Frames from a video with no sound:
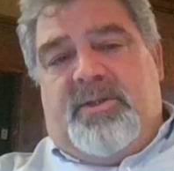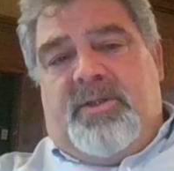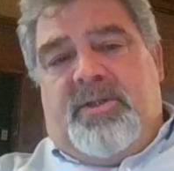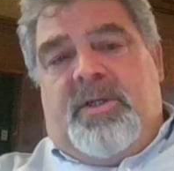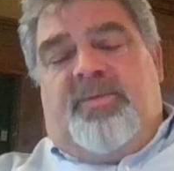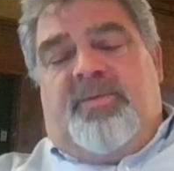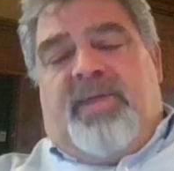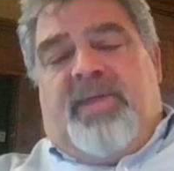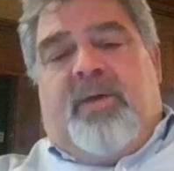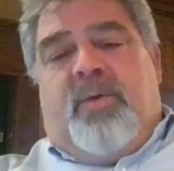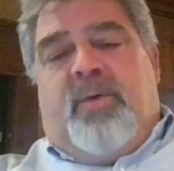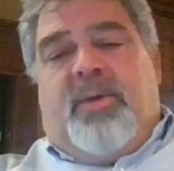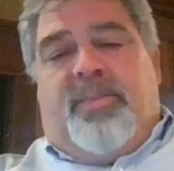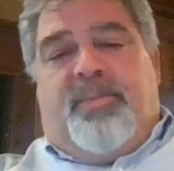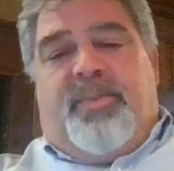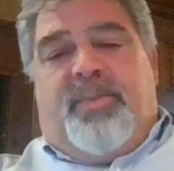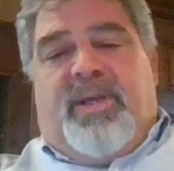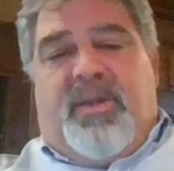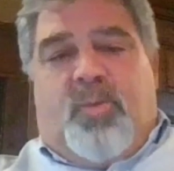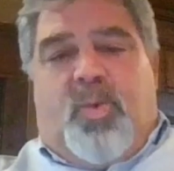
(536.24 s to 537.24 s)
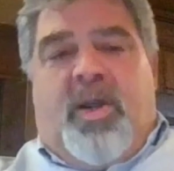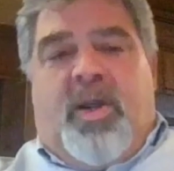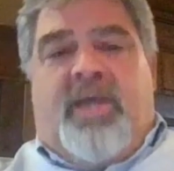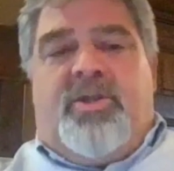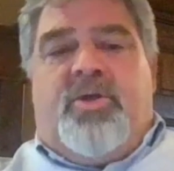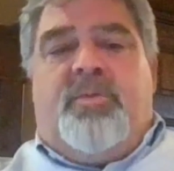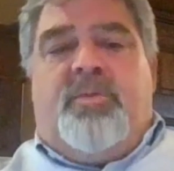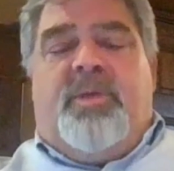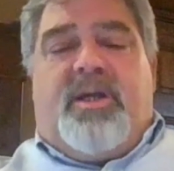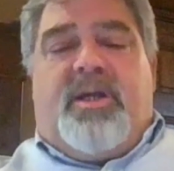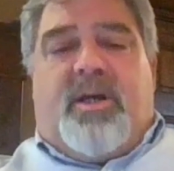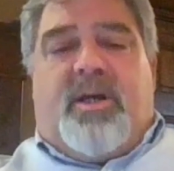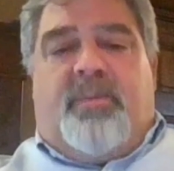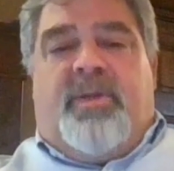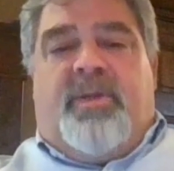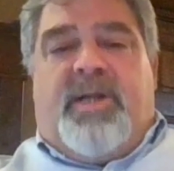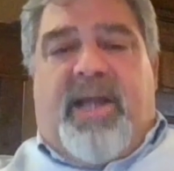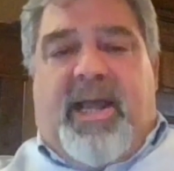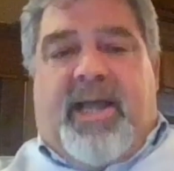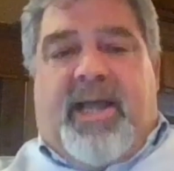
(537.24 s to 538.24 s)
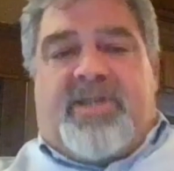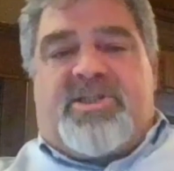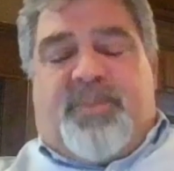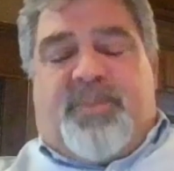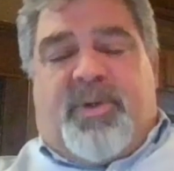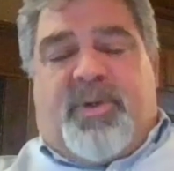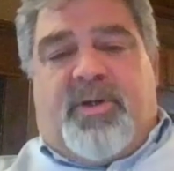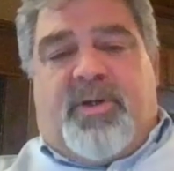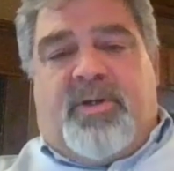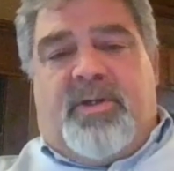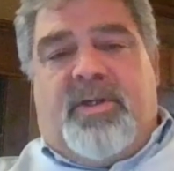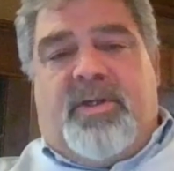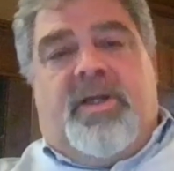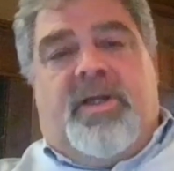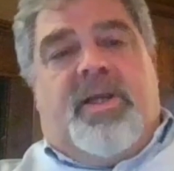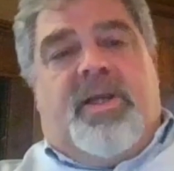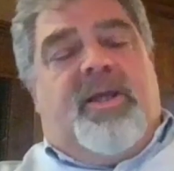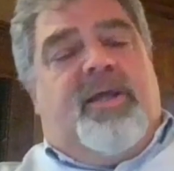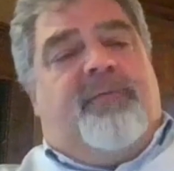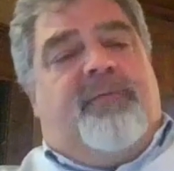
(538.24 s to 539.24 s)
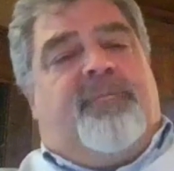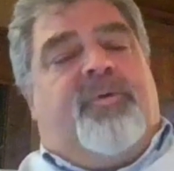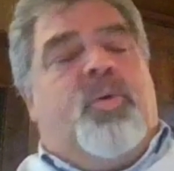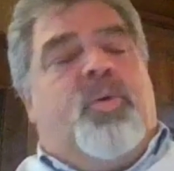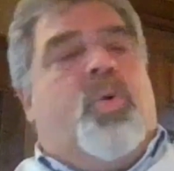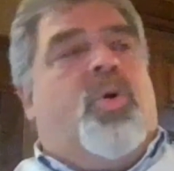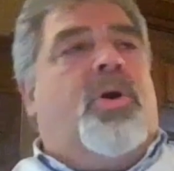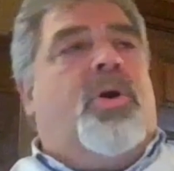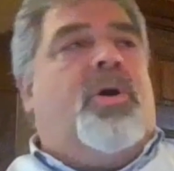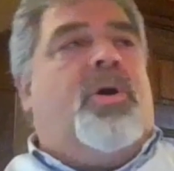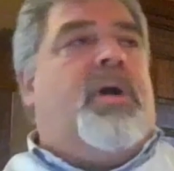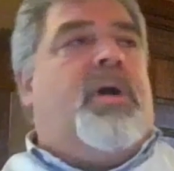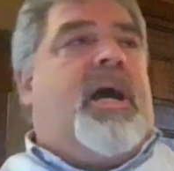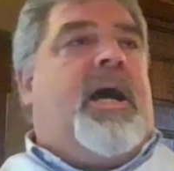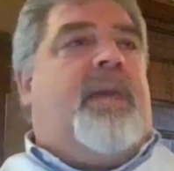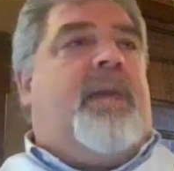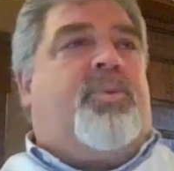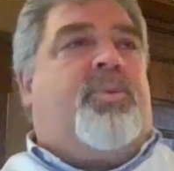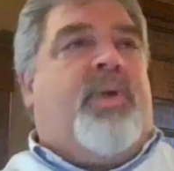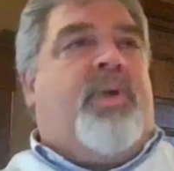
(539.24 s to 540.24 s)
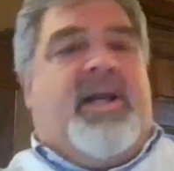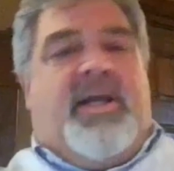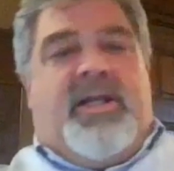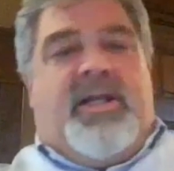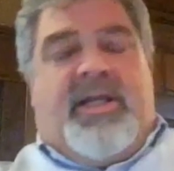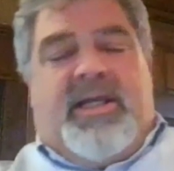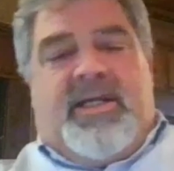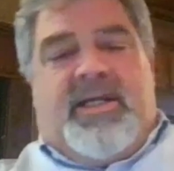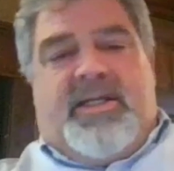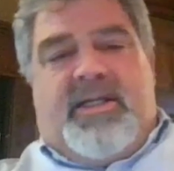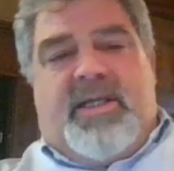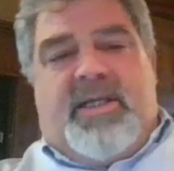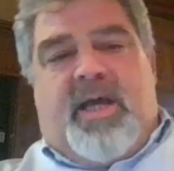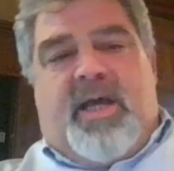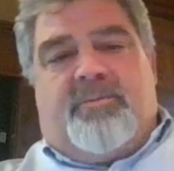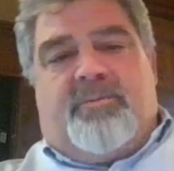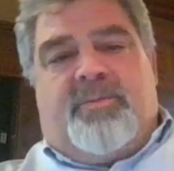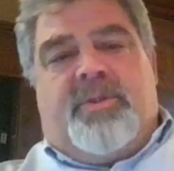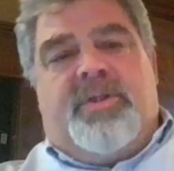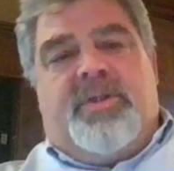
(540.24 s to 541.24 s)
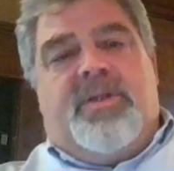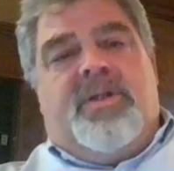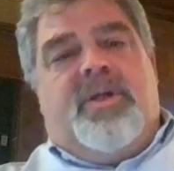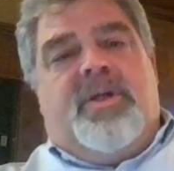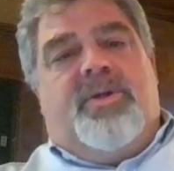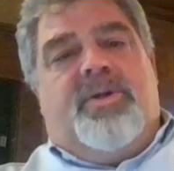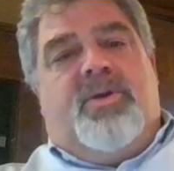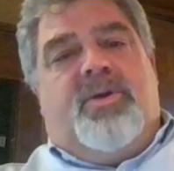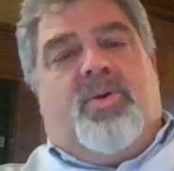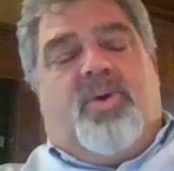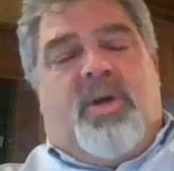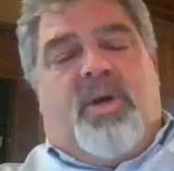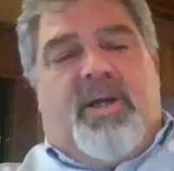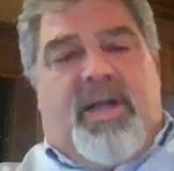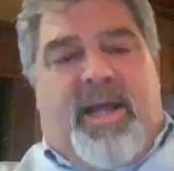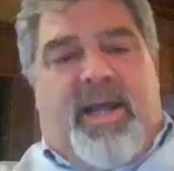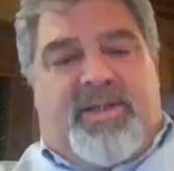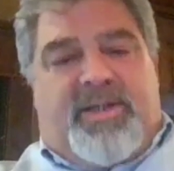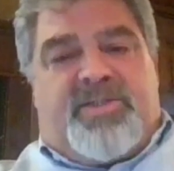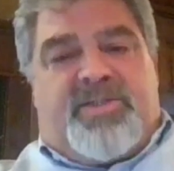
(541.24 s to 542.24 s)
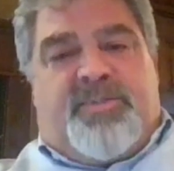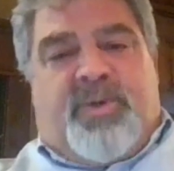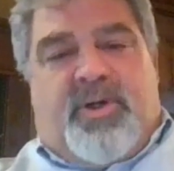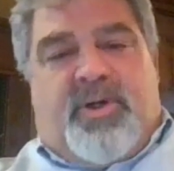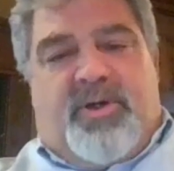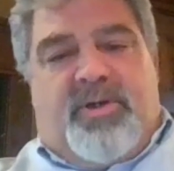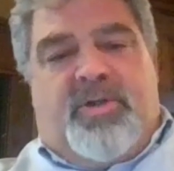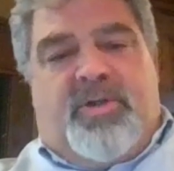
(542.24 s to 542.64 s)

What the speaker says: That would be where you become an expert. If you're operating an EDM, you're an expert.